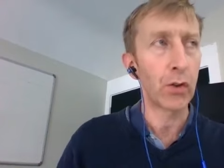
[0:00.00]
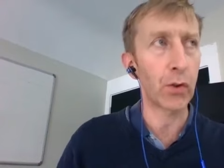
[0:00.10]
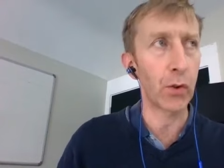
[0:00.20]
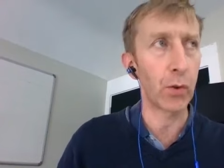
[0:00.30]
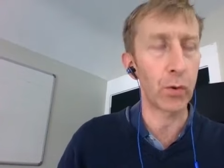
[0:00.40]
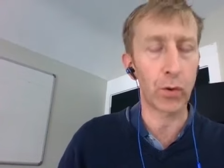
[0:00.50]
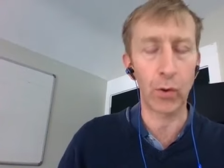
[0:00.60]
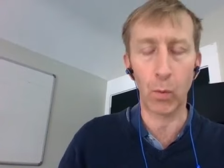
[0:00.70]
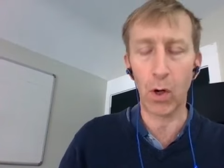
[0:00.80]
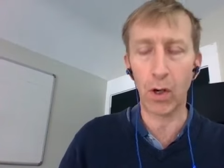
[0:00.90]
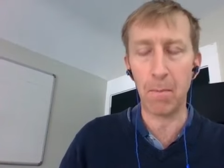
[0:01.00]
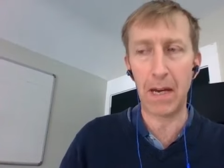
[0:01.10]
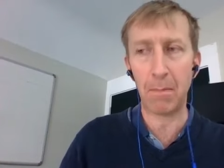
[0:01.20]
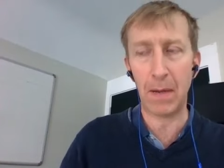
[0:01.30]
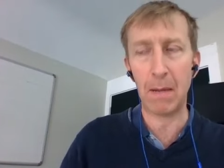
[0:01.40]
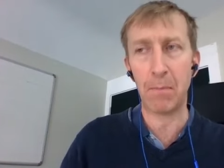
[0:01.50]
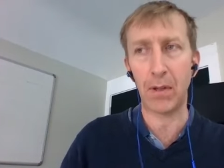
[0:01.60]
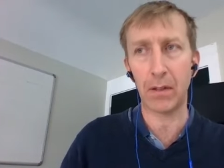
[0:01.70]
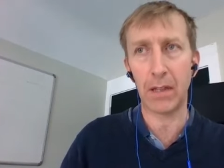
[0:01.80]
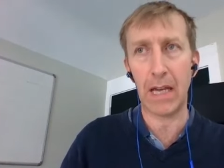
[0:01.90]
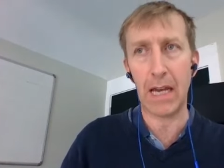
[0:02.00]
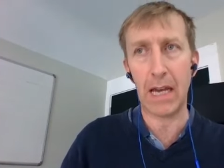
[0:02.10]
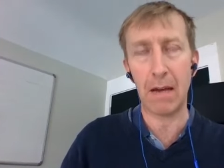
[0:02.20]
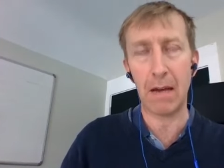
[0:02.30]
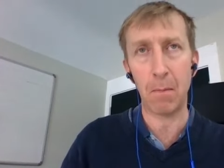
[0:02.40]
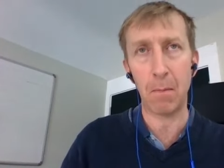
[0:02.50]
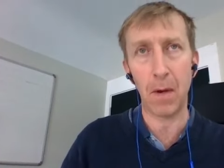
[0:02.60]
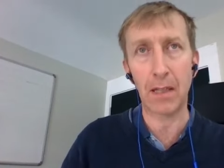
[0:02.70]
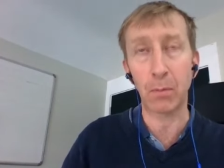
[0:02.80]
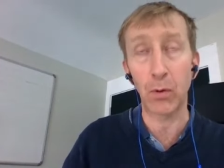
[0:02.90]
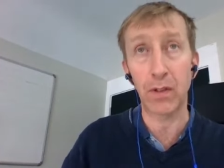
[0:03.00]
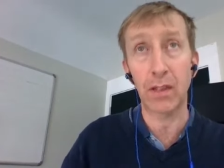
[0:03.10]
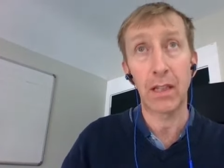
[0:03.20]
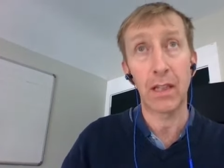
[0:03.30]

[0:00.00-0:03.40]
through through the work of many people um, i suppose